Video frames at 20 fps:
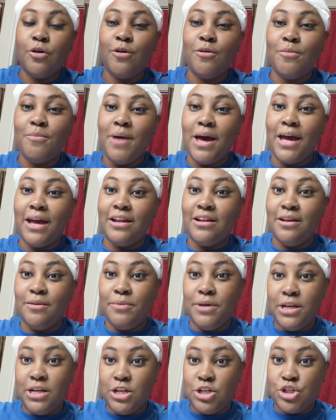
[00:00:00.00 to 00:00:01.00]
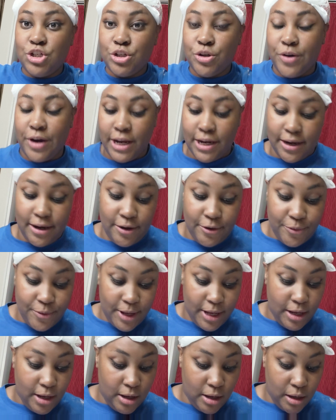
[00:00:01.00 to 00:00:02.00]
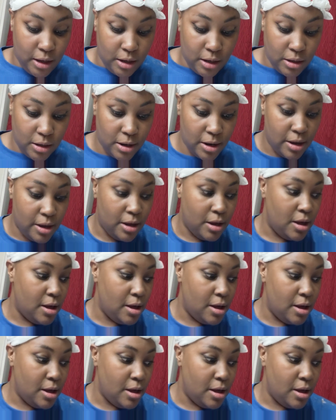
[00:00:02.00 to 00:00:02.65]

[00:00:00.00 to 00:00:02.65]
doing my deep conditioner right now, and